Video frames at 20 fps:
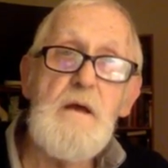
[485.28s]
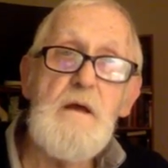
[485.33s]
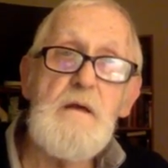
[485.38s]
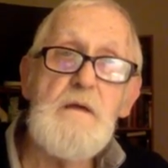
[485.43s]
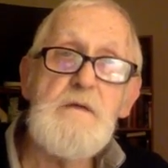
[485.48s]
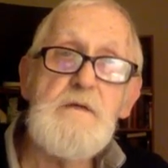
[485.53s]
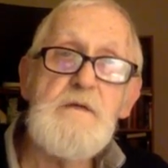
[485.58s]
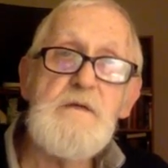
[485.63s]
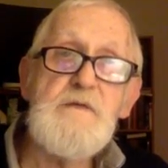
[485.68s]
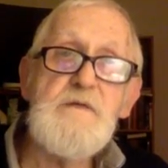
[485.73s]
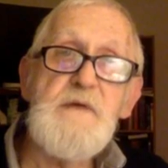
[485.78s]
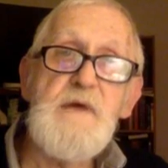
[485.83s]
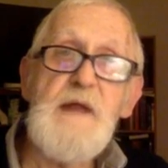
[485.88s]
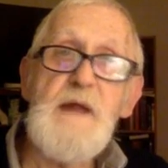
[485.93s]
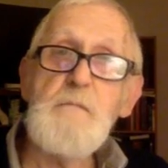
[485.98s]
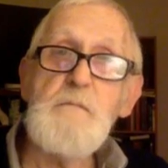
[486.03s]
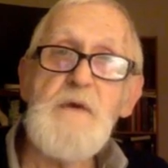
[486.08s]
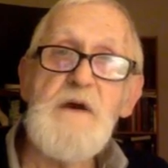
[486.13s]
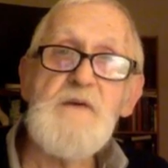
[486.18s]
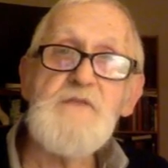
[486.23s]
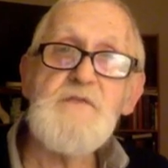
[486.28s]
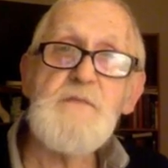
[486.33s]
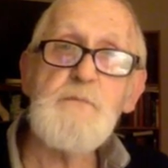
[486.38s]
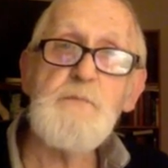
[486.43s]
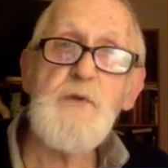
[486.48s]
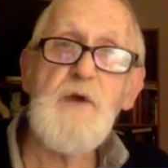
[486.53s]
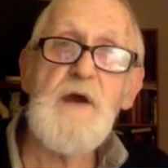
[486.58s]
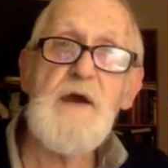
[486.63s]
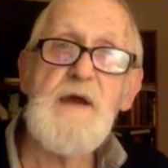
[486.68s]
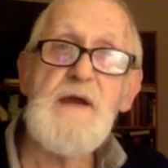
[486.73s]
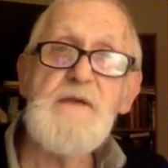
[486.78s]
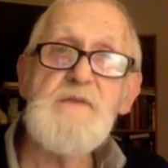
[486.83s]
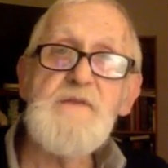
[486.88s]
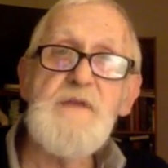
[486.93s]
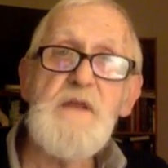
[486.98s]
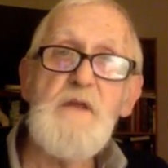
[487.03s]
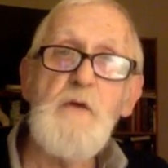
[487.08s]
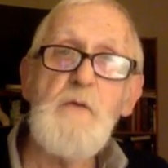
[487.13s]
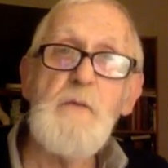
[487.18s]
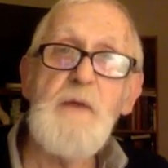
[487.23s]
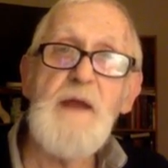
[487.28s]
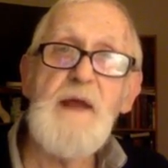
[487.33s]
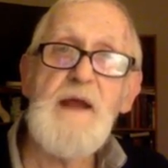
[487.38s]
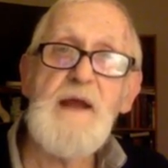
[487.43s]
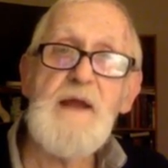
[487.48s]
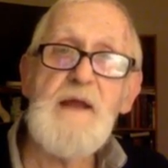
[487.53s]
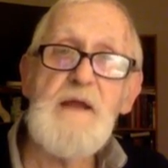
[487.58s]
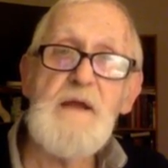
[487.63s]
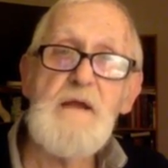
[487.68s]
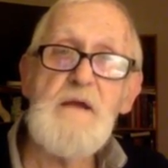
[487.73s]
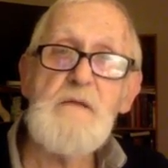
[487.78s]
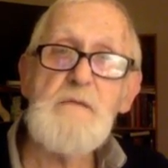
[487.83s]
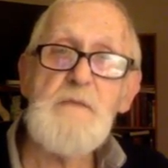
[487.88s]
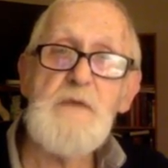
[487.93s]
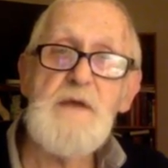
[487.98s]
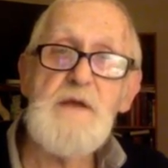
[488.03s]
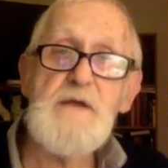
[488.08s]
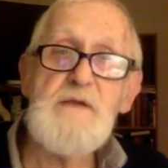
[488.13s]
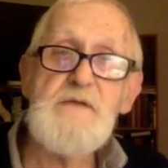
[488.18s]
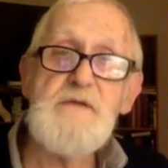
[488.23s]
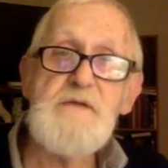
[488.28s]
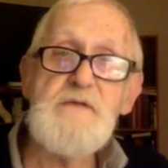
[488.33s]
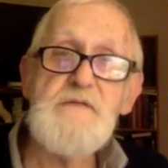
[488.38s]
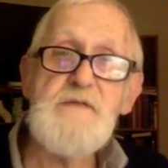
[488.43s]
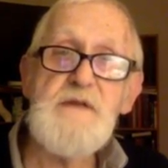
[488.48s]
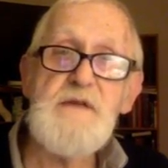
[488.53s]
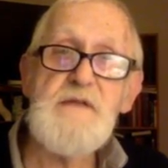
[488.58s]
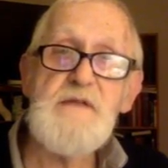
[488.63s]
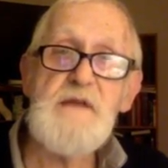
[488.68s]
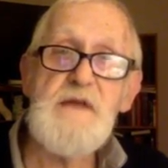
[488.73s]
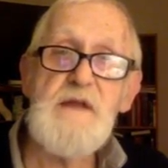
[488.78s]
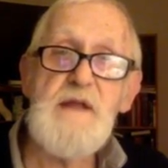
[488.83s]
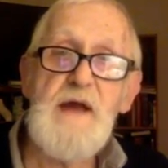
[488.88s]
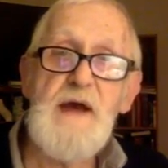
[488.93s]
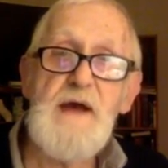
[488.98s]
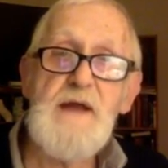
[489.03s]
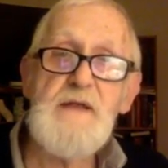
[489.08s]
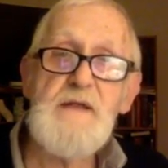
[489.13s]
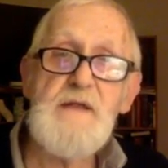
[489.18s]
She said, I must have prayed so nobody could hear me. And she said, I